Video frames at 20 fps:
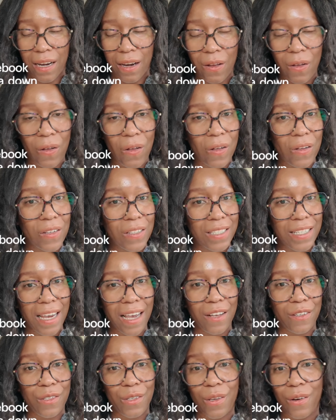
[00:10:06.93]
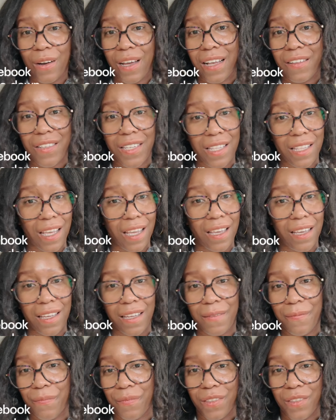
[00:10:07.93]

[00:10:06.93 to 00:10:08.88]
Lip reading: it all down so you don't have to think.